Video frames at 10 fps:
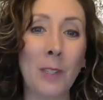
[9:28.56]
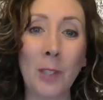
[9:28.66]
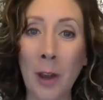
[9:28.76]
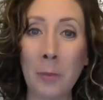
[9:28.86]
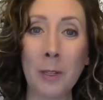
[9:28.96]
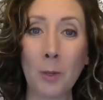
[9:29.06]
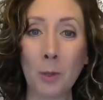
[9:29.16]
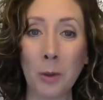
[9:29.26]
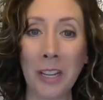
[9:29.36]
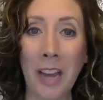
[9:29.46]
So I hope this
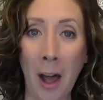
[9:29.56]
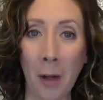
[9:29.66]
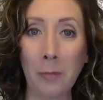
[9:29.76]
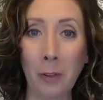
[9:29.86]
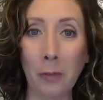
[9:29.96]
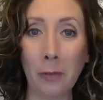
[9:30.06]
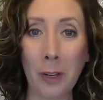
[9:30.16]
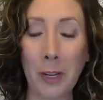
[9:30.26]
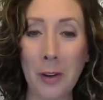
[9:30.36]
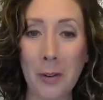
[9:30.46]
was really helpful
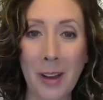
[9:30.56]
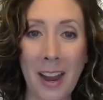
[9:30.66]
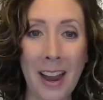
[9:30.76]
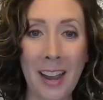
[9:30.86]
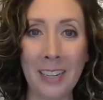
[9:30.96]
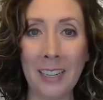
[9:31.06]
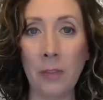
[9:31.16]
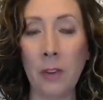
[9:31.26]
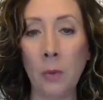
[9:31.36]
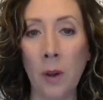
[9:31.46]
for you. And
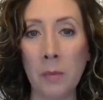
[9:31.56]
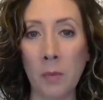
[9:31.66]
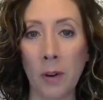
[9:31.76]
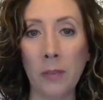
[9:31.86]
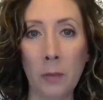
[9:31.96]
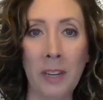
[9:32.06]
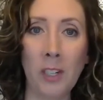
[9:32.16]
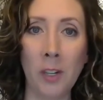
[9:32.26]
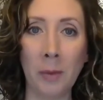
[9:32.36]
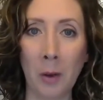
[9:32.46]
if you want more
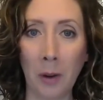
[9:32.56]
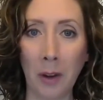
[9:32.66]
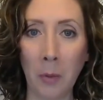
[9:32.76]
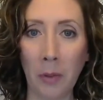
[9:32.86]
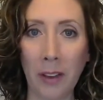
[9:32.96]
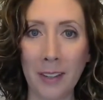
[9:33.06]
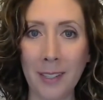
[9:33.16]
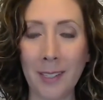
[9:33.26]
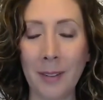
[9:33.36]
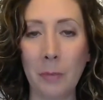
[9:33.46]
information about working with
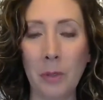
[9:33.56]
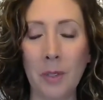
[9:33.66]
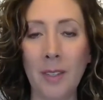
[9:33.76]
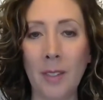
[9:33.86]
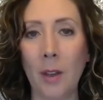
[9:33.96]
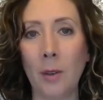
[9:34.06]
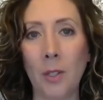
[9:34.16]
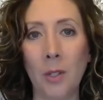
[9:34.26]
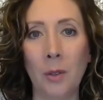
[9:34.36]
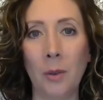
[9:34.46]
us, please go
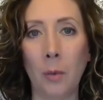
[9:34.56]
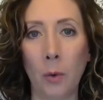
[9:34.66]
to